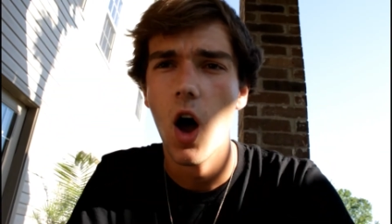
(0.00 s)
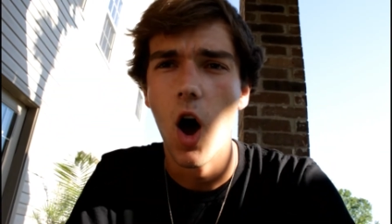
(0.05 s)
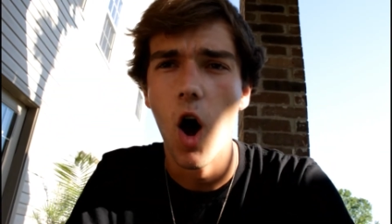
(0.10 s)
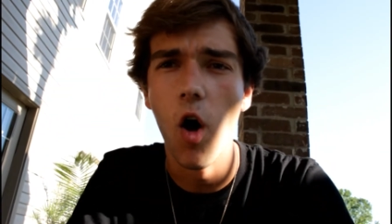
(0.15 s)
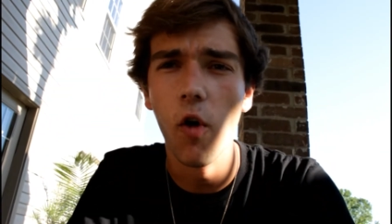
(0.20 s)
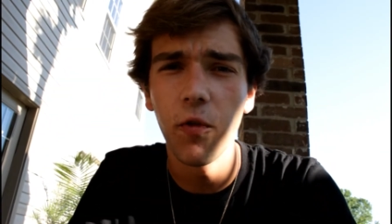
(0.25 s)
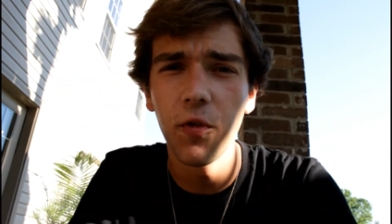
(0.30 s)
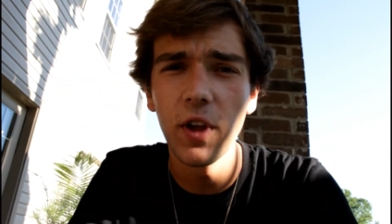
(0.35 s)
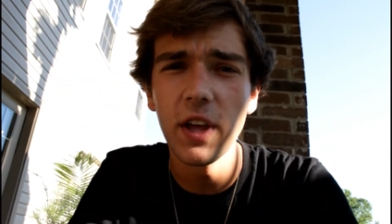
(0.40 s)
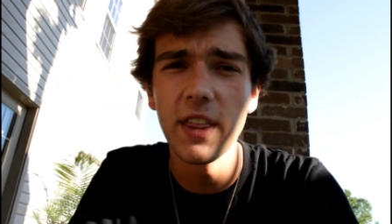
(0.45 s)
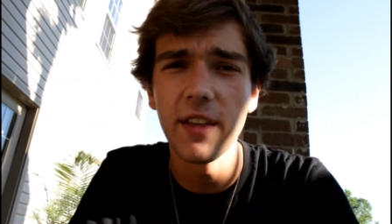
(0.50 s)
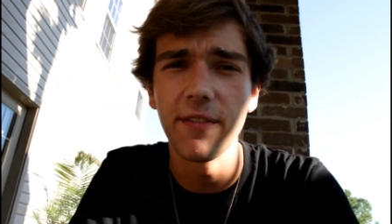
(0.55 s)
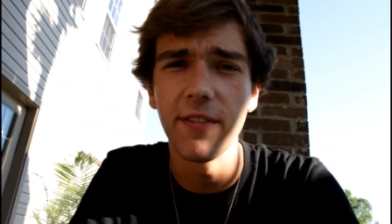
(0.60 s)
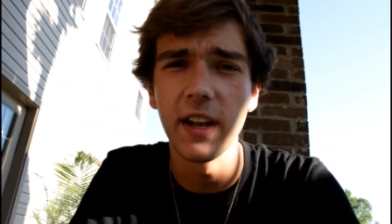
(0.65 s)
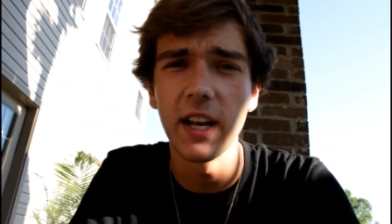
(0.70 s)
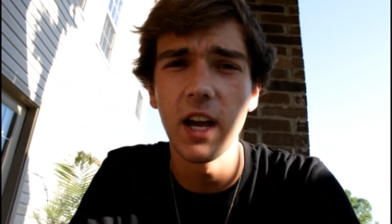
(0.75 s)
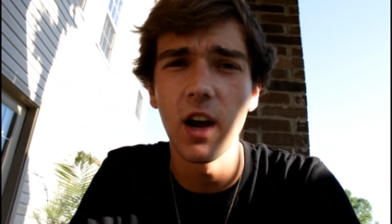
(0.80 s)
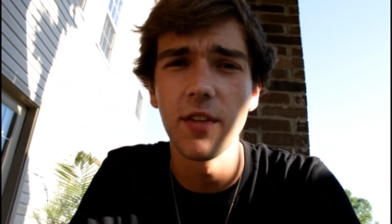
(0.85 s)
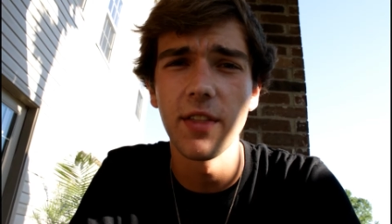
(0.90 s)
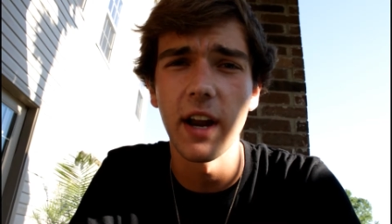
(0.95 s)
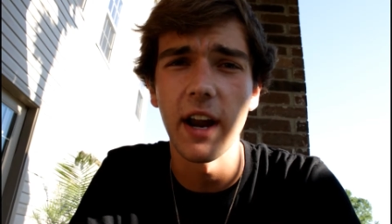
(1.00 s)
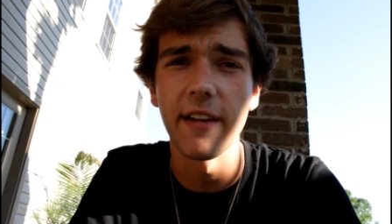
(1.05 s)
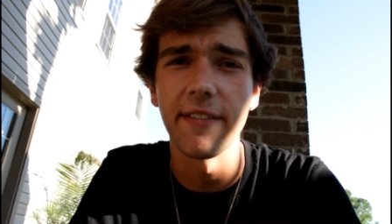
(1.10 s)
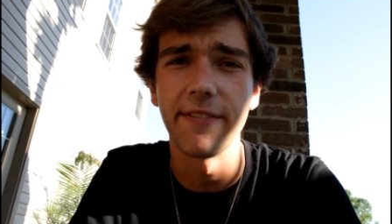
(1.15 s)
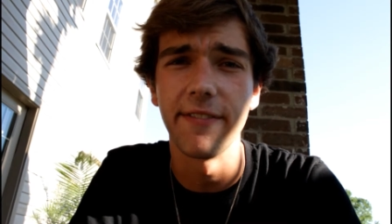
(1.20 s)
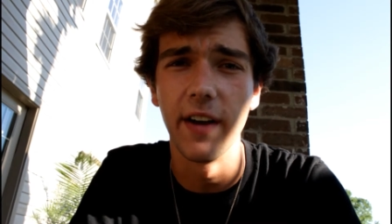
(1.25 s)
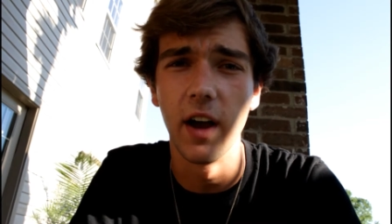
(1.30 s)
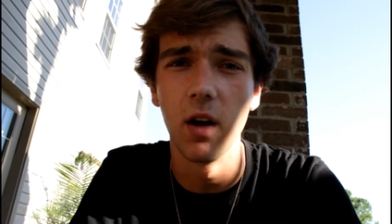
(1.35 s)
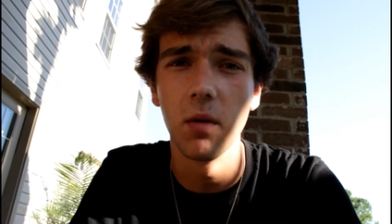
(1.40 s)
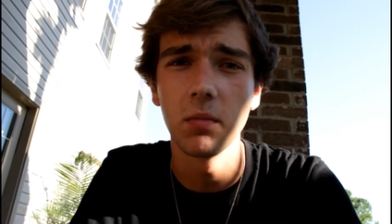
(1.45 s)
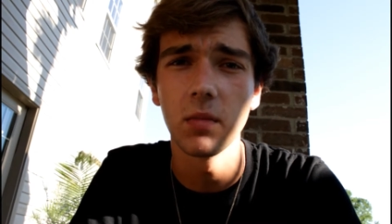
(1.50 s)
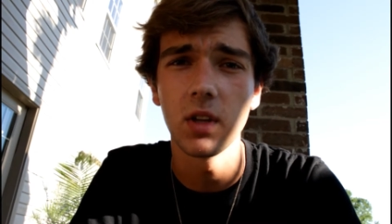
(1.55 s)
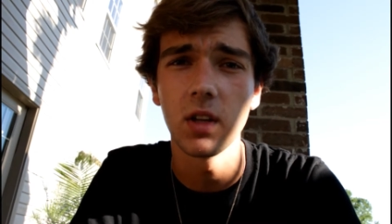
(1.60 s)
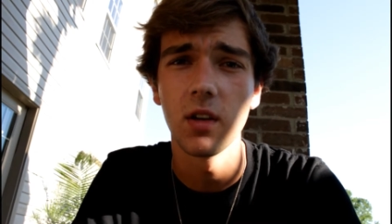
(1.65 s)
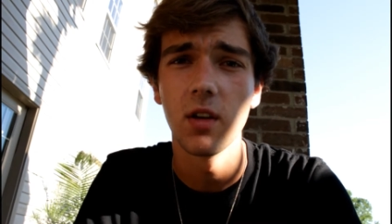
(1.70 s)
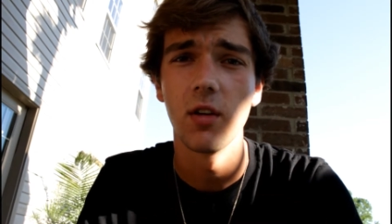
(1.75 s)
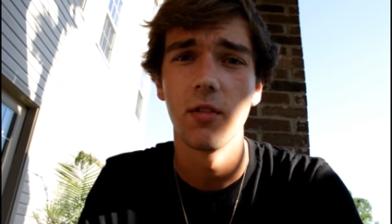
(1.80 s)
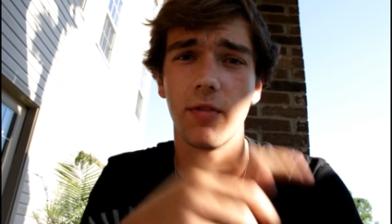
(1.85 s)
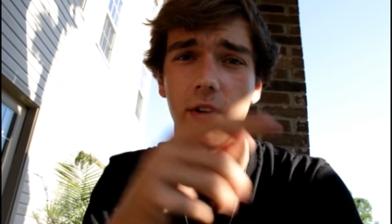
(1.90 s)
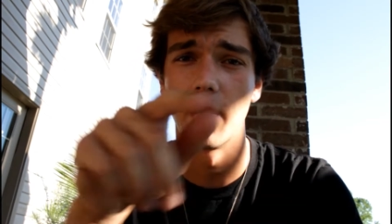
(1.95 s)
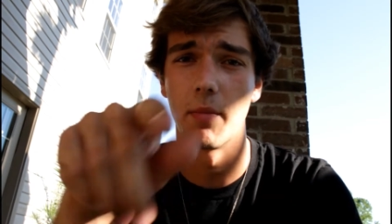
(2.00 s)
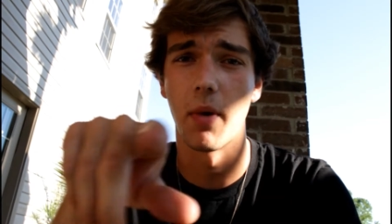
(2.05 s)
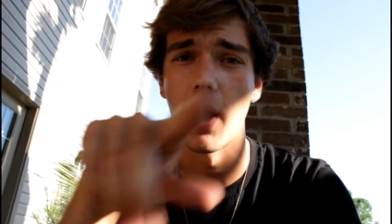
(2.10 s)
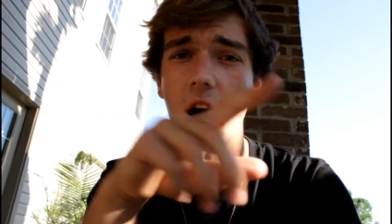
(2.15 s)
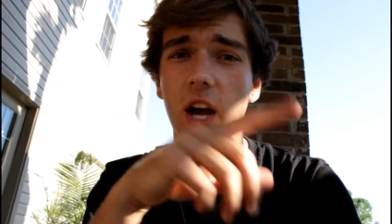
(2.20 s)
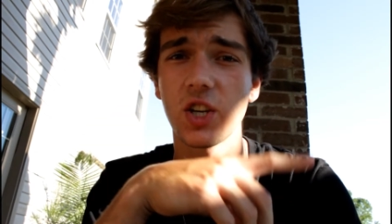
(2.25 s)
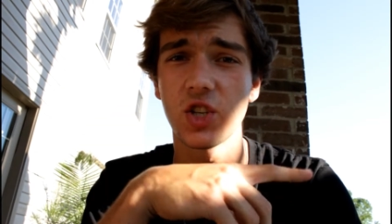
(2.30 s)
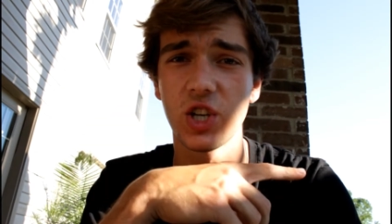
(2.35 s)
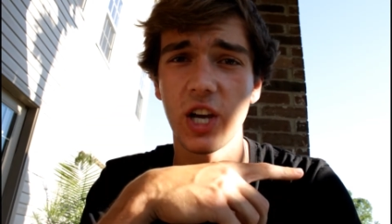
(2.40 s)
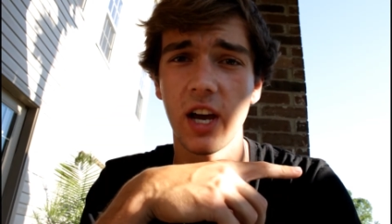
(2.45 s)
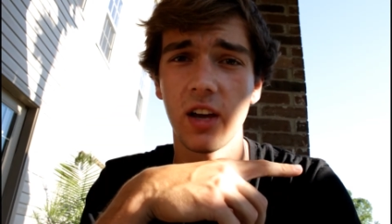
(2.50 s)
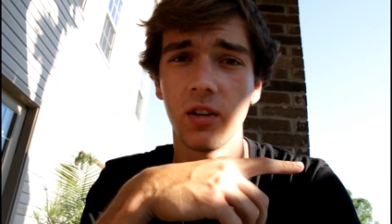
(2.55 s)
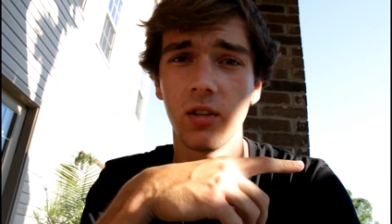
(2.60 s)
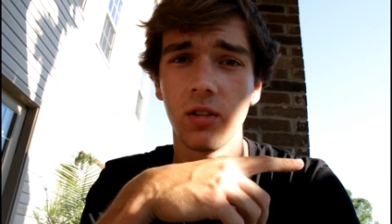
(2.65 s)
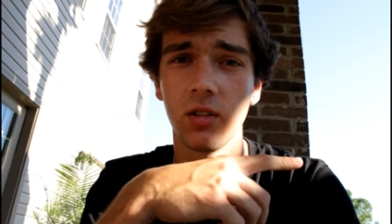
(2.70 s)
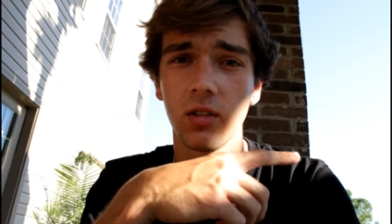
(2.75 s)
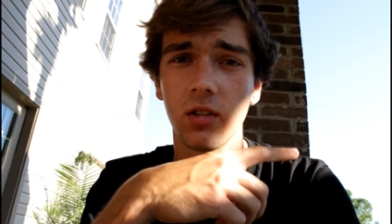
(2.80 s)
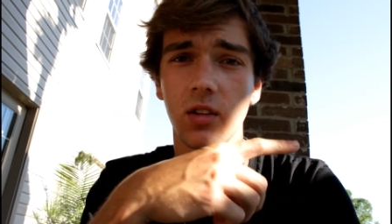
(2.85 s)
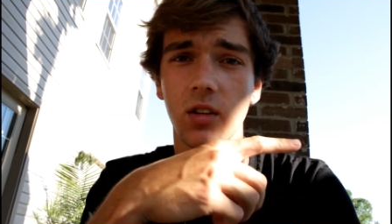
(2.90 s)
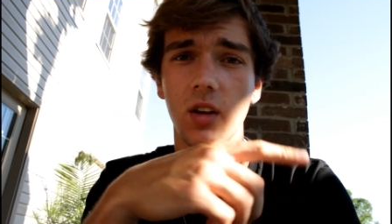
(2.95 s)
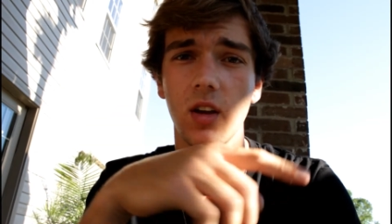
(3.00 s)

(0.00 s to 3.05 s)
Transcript: Hopefully the video that I filmed for the Boss channel